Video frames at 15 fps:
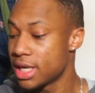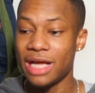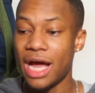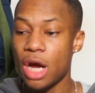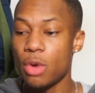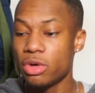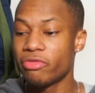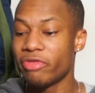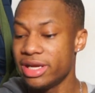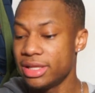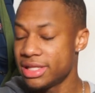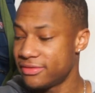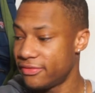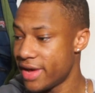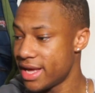Now I would rate
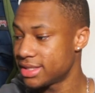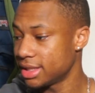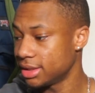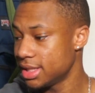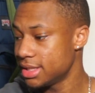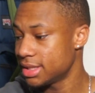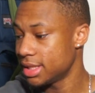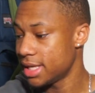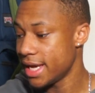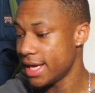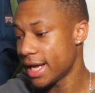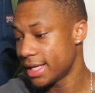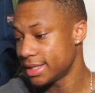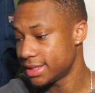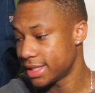this vest at least an 8
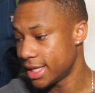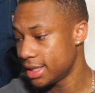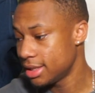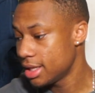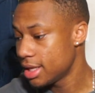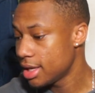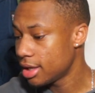out of 10.